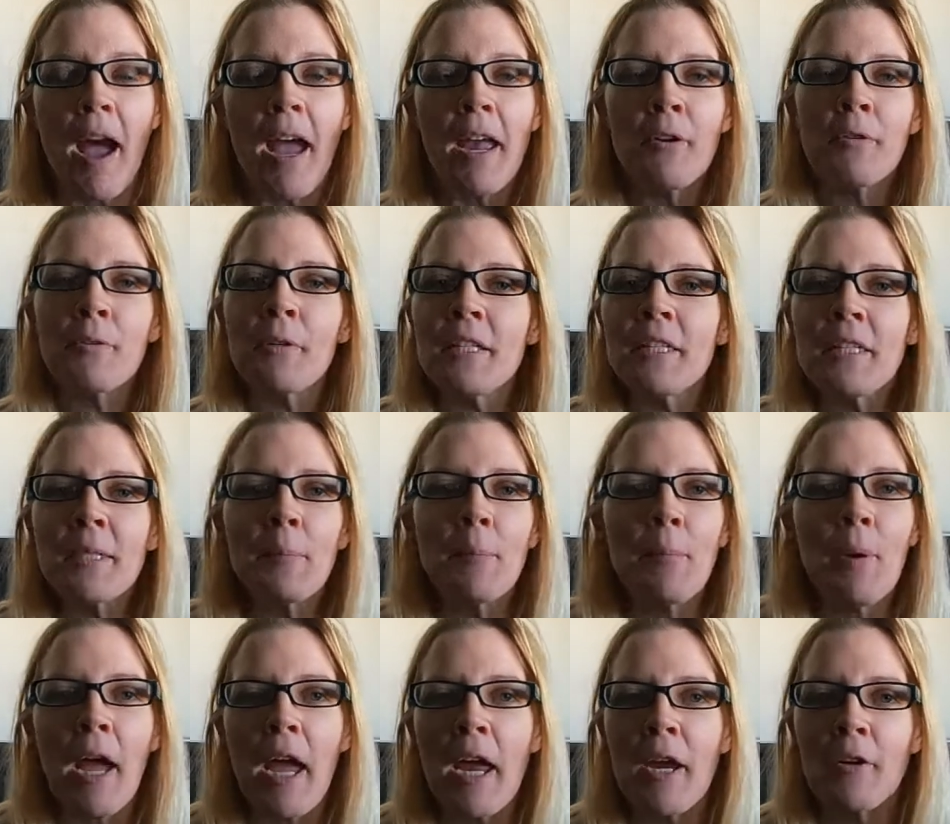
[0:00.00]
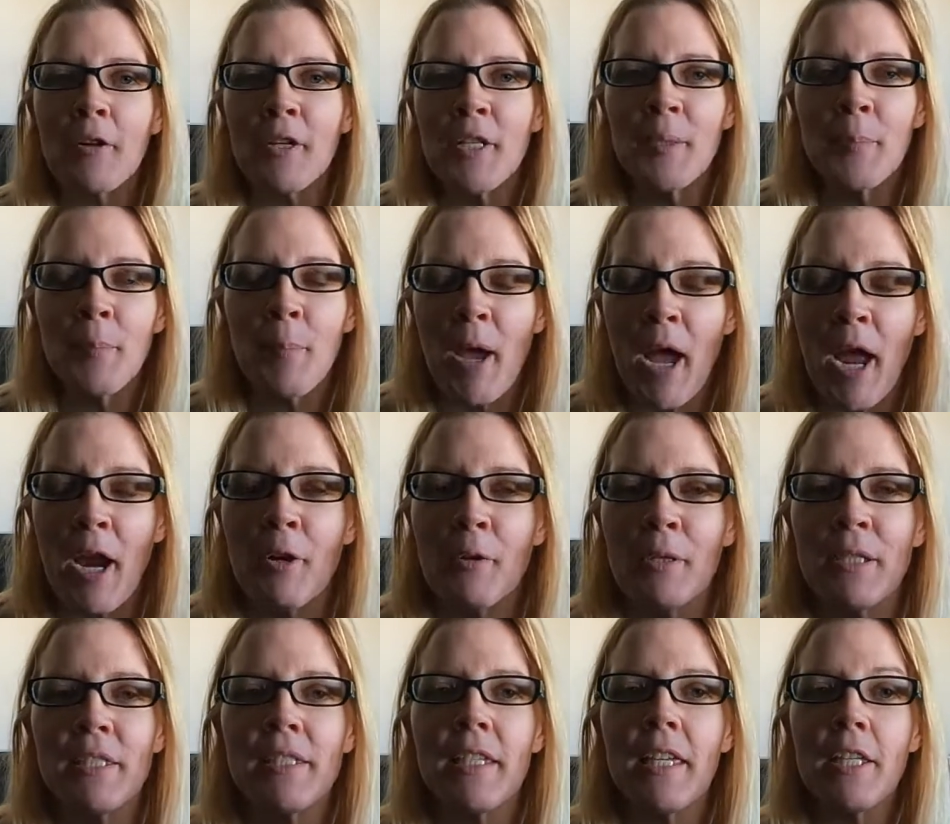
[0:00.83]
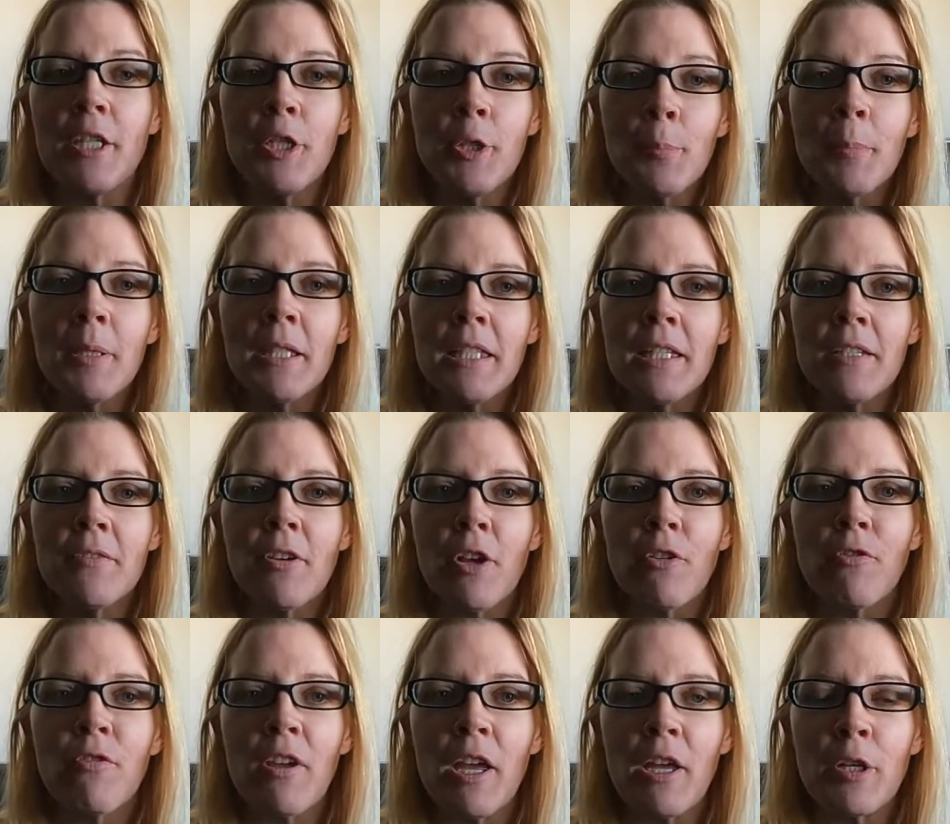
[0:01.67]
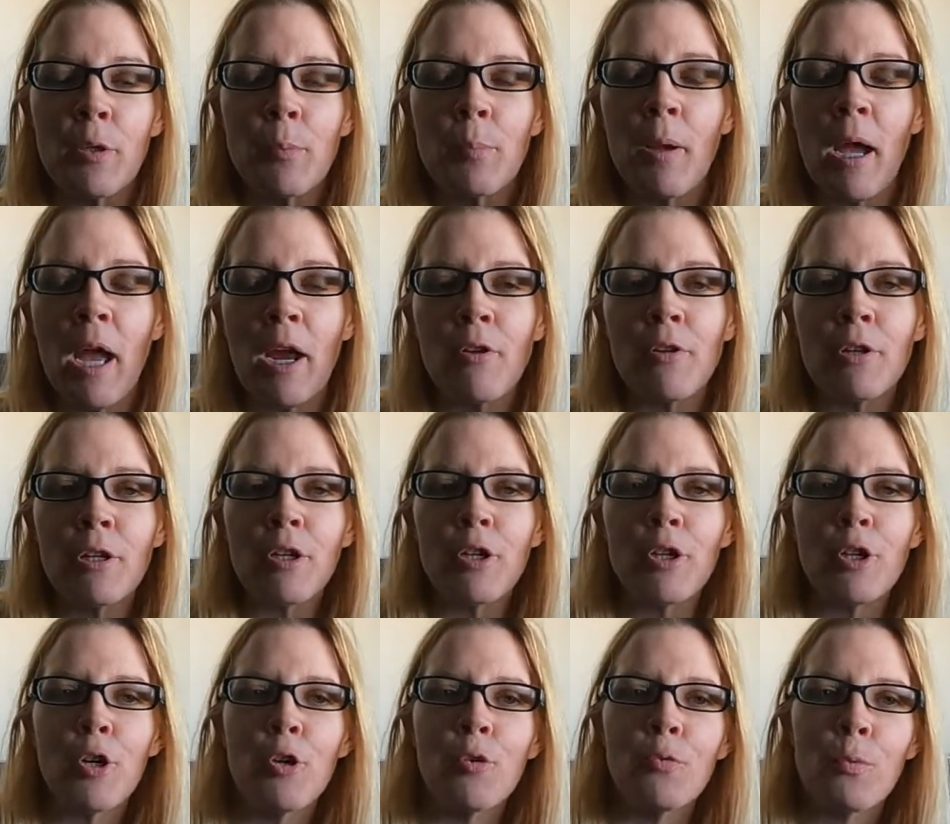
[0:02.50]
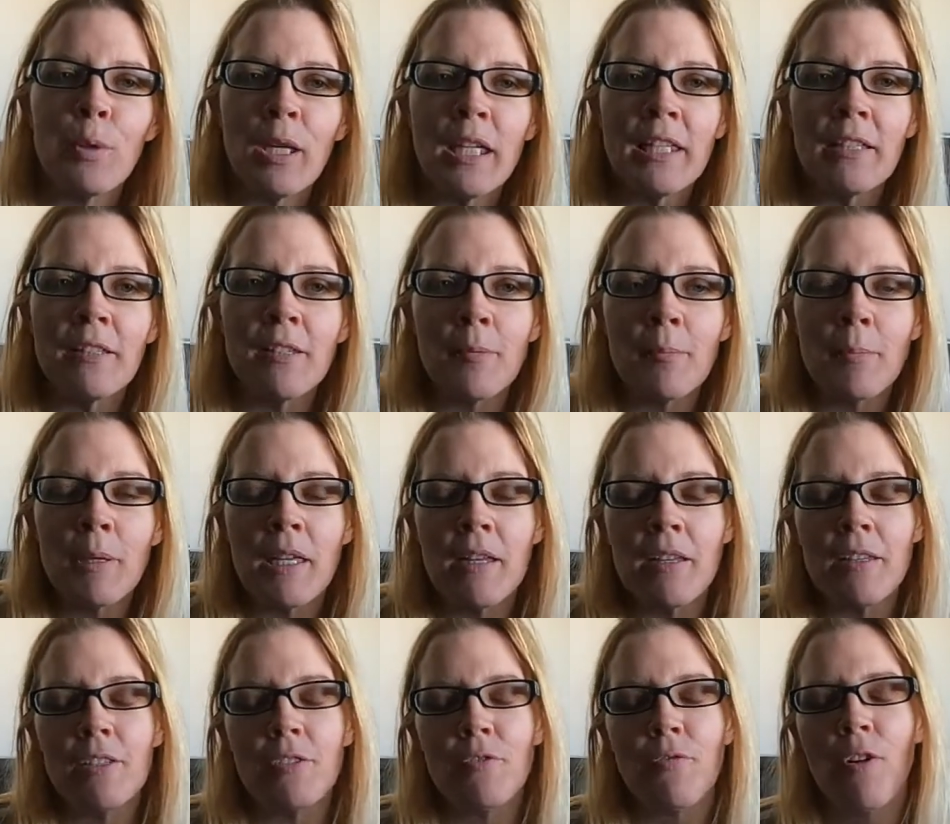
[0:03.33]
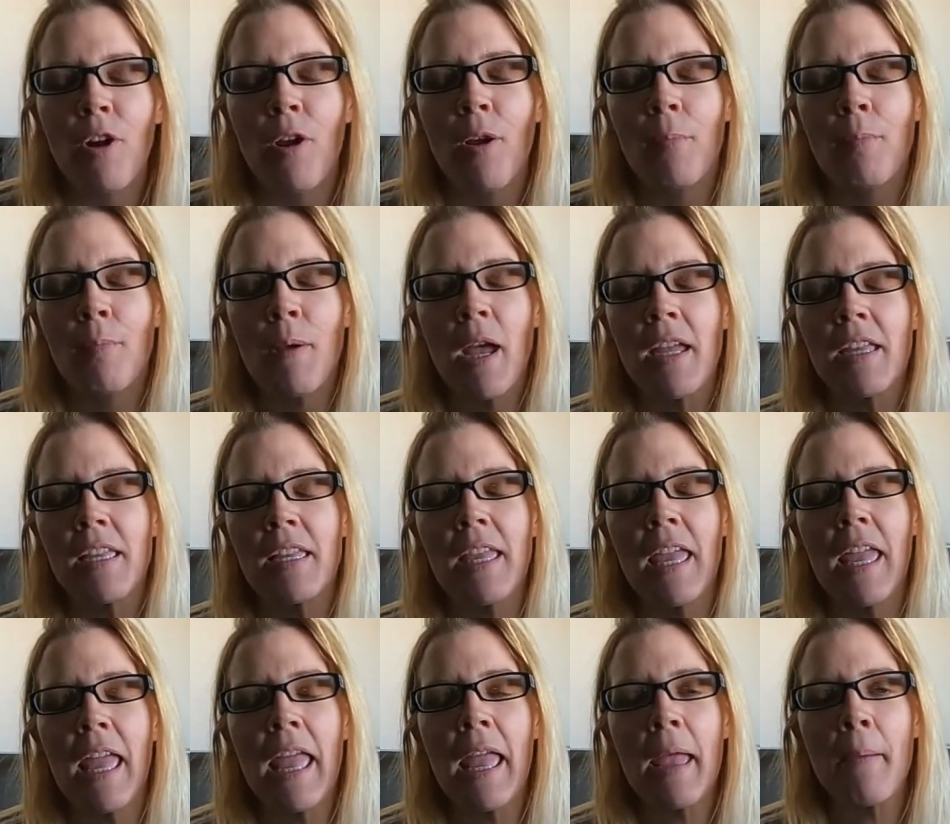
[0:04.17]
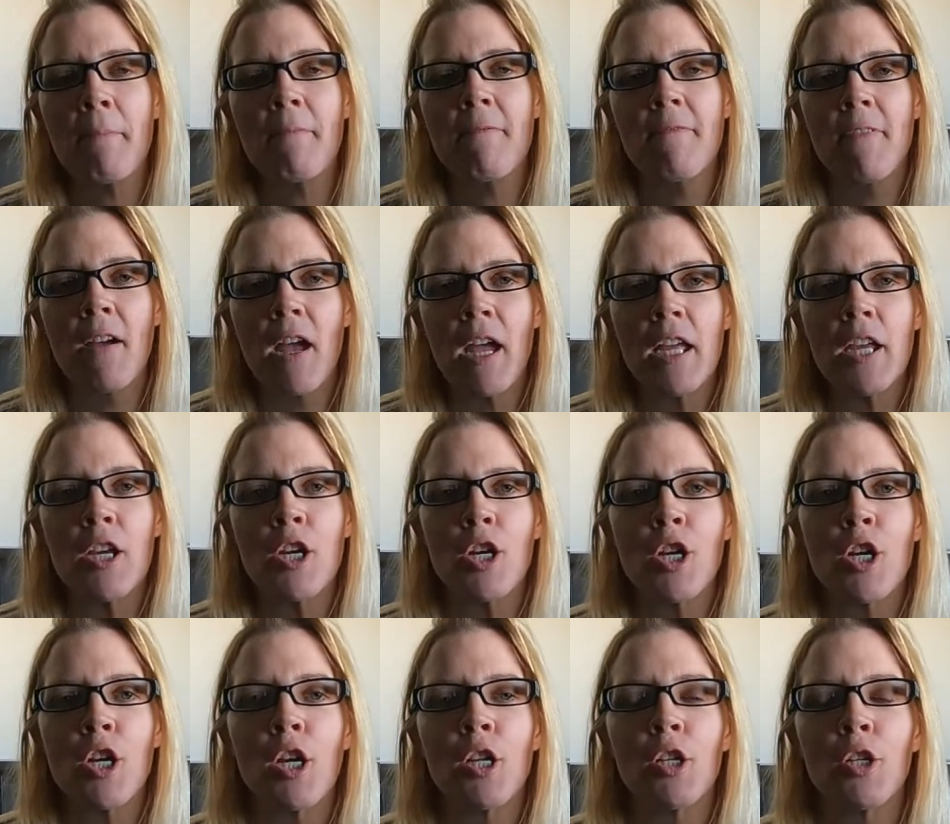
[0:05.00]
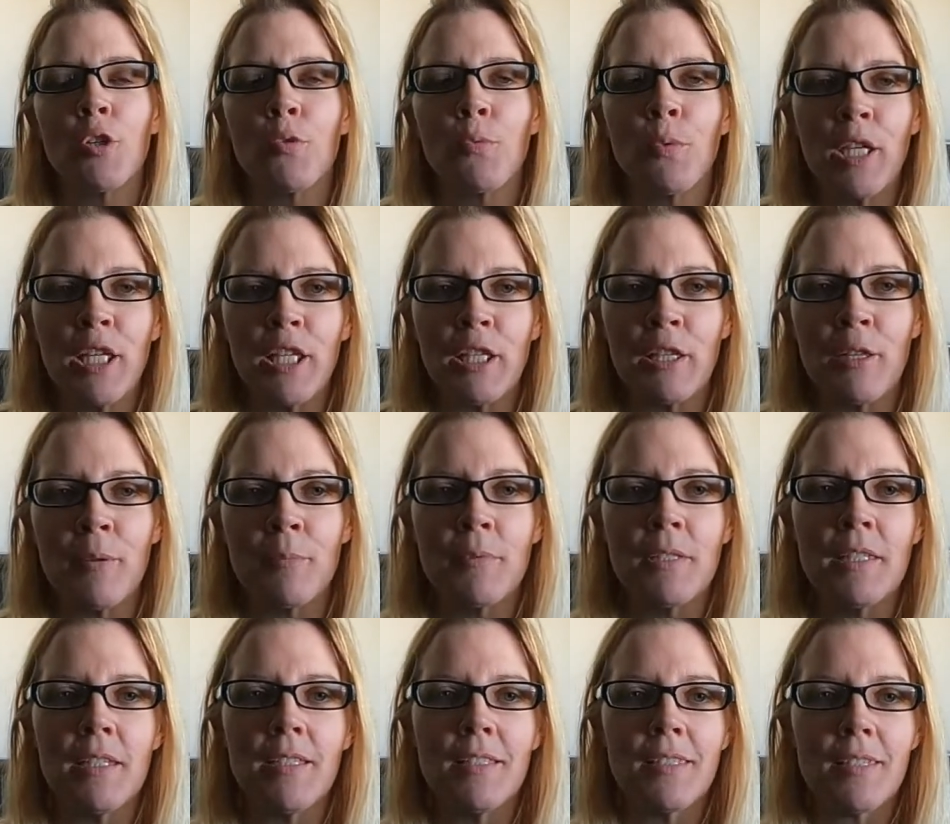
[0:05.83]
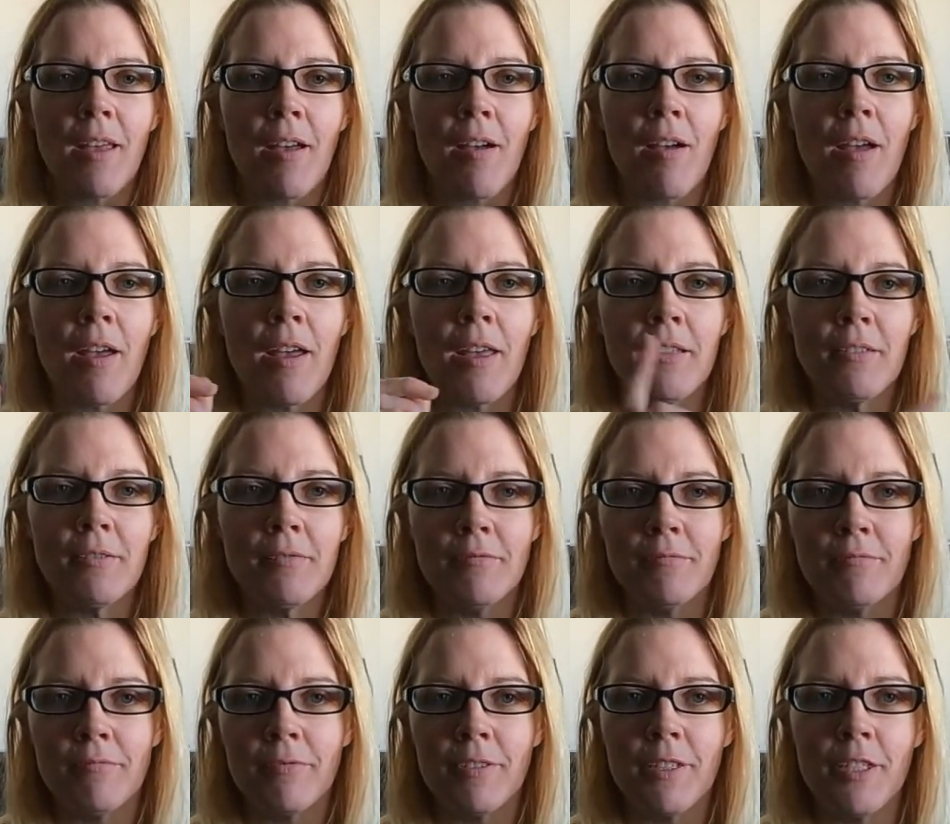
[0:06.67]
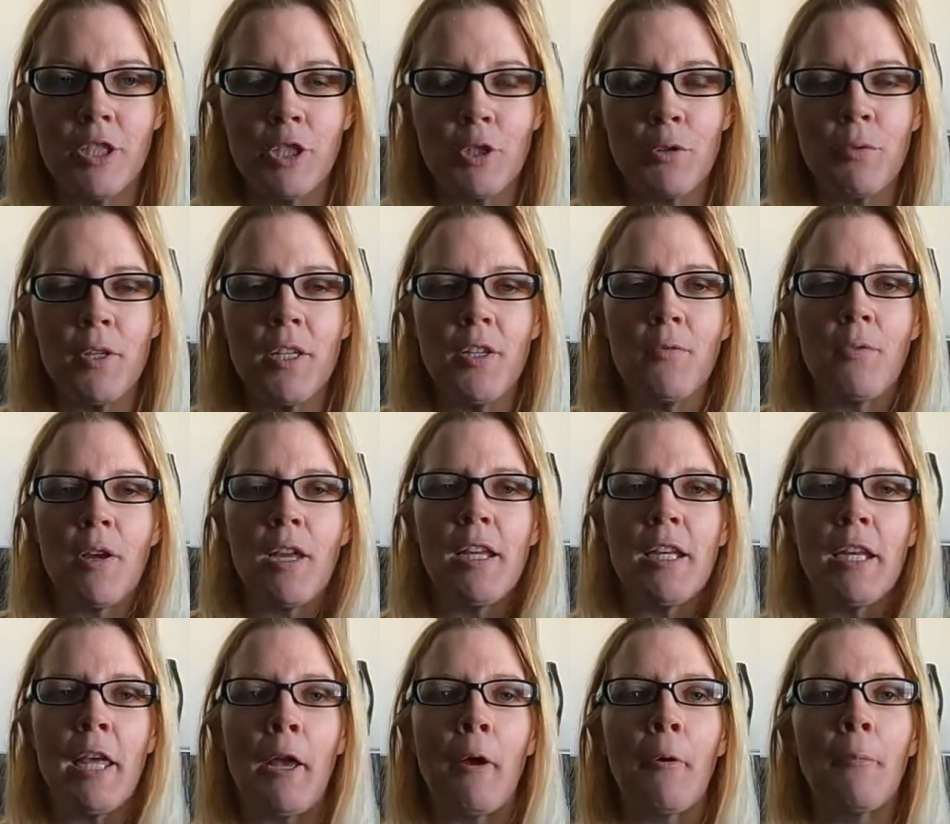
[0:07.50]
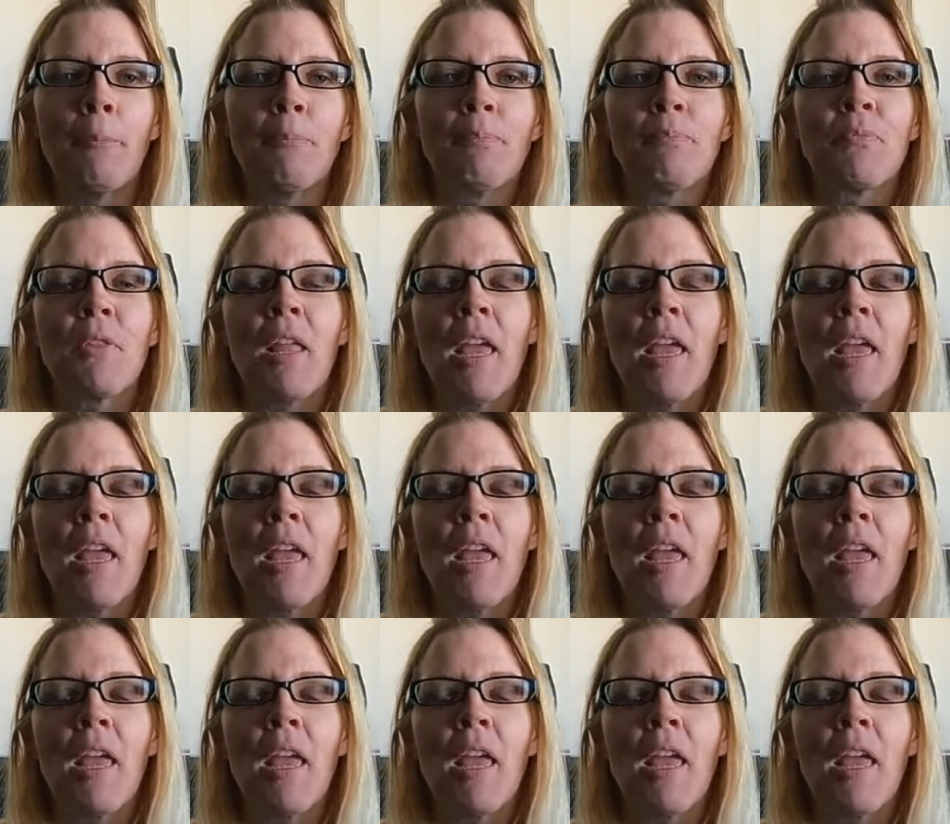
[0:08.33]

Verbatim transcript: Pirates, pirates, pirates. Can you believe I found a pirate curriculum? It is from Campfire Curriculums. It's on the screen right now.